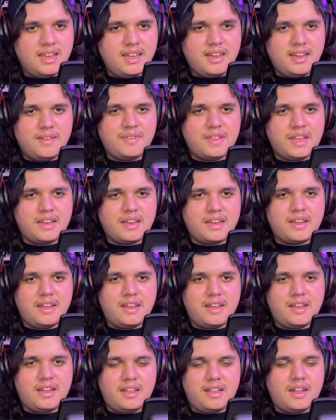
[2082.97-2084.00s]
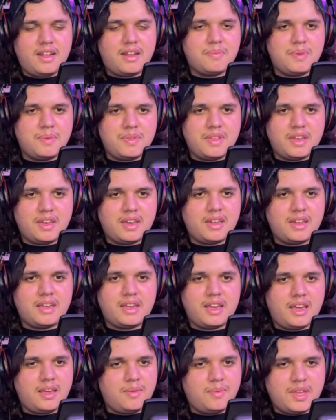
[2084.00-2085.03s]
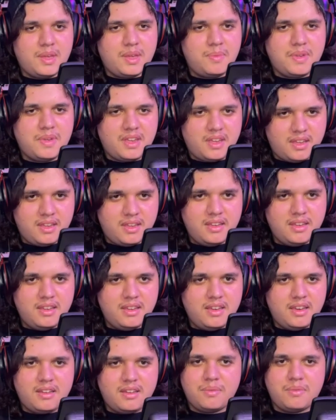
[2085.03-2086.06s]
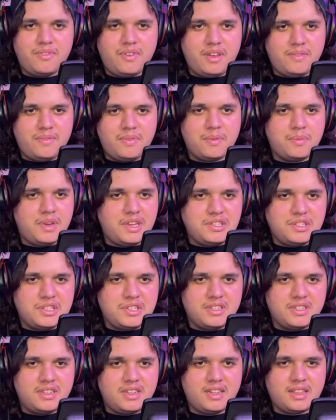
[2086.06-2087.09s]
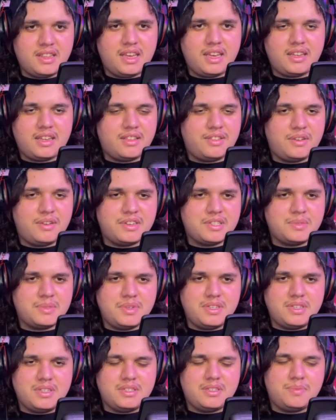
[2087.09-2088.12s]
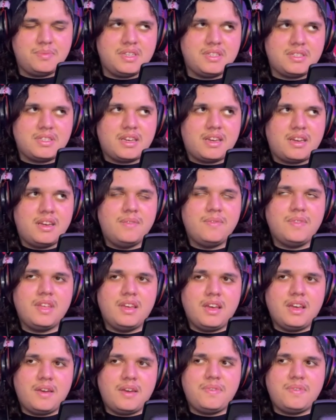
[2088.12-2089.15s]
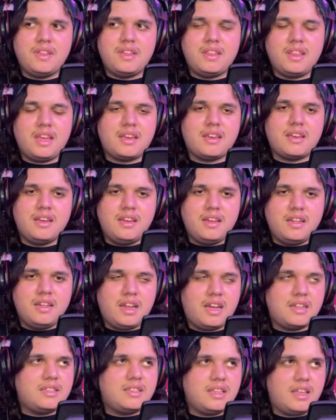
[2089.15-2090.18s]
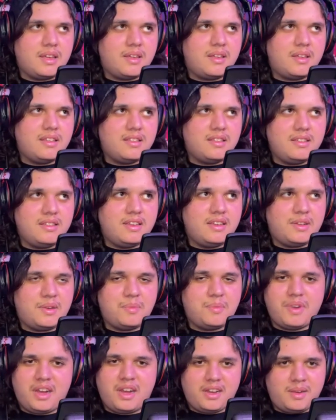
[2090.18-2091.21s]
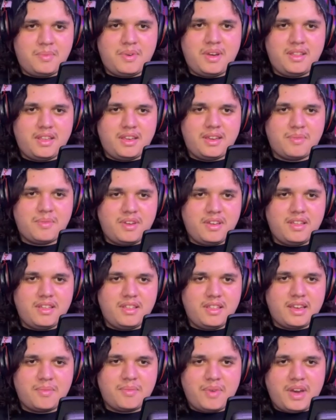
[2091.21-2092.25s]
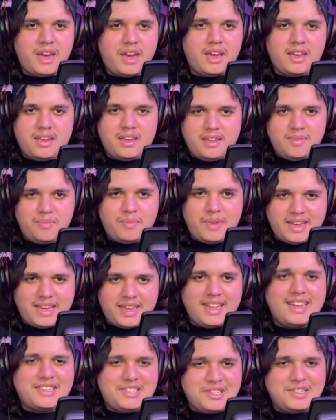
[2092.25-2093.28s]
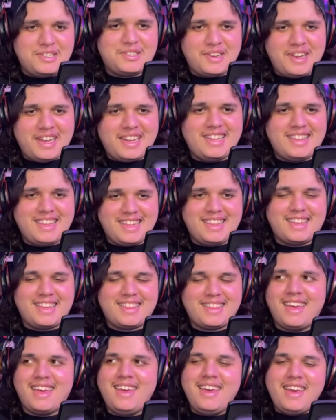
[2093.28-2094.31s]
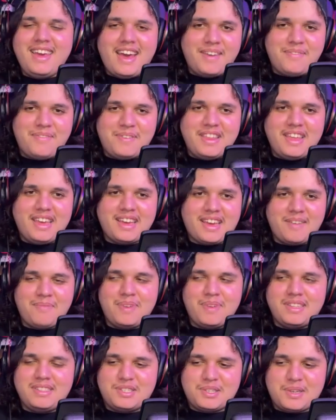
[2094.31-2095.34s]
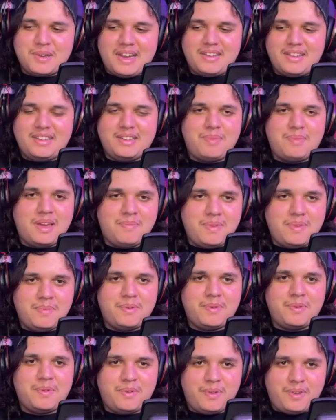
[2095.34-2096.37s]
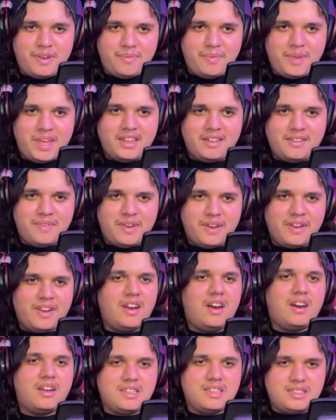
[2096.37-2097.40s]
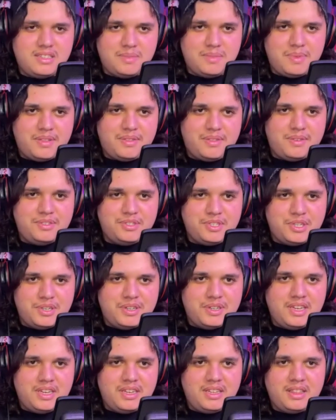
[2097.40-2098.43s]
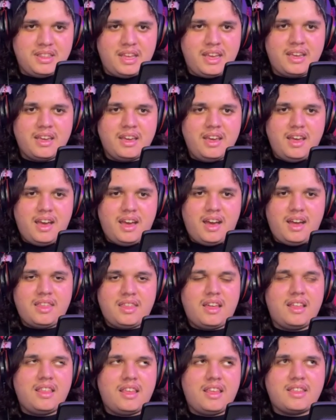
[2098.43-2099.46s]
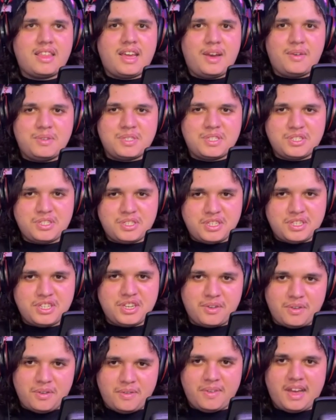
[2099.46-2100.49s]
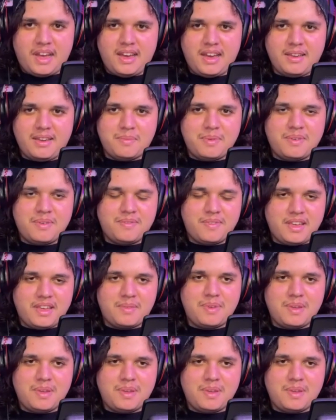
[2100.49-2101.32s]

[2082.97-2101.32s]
mm-hmm. of like uh, a lot of people like kind of gatekeeping mm-hmm. information mm-hmm. and like their experience because like yeah i feel like not to like you know brag about like uh, like my my connections yeah, or no. anything like that no, no, i feel like i've been surrounded by people who have been very honest about their journey and like yeah i thought like that was just the general vibe of like